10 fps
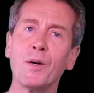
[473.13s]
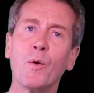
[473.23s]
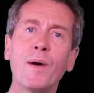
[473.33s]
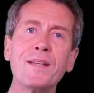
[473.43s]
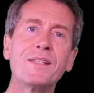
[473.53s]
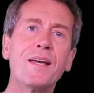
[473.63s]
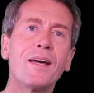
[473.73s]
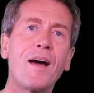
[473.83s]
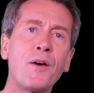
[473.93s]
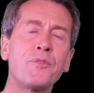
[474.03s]

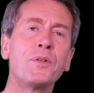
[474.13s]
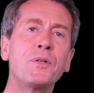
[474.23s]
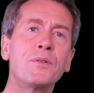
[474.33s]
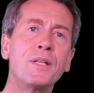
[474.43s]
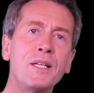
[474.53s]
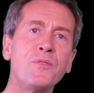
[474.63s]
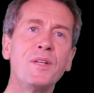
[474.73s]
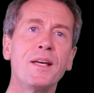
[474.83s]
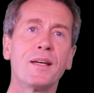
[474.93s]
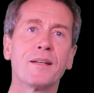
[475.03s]
Wednesday afternoon,
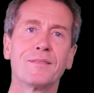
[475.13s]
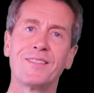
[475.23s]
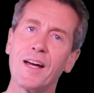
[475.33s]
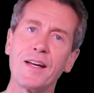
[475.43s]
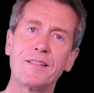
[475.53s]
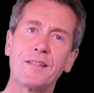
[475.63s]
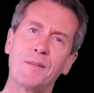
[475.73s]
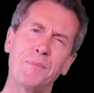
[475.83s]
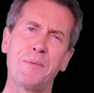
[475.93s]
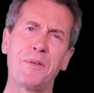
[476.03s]
evening, night,
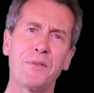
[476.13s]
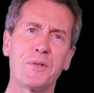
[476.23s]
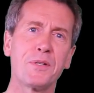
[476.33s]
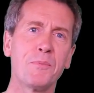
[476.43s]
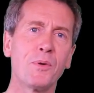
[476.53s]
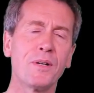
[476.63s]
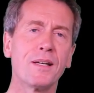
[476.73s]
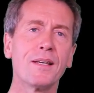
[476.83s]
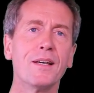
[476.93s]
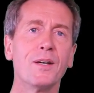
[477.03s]
and maybe Thursday
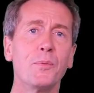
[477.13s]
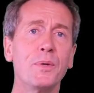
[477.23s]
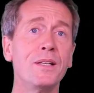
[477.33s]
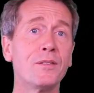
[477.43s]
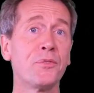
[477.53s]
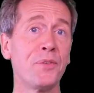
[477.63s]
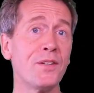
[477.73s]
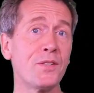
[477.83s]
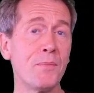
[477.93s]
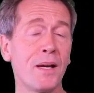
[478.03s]
morning, we need to
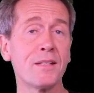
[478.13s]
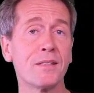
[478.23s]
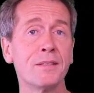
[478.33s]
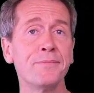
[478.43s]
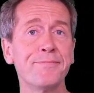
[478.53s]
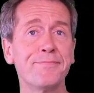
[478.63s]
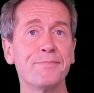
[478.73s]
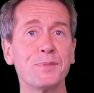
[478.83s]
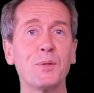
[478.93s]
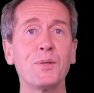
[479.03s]
finish the magazine
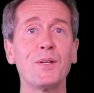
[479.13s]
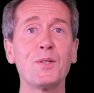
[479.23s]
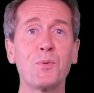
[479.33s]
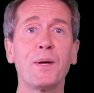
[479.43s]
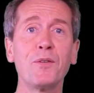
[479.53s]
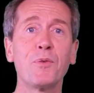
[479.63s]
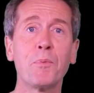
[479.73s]
so that it's ready for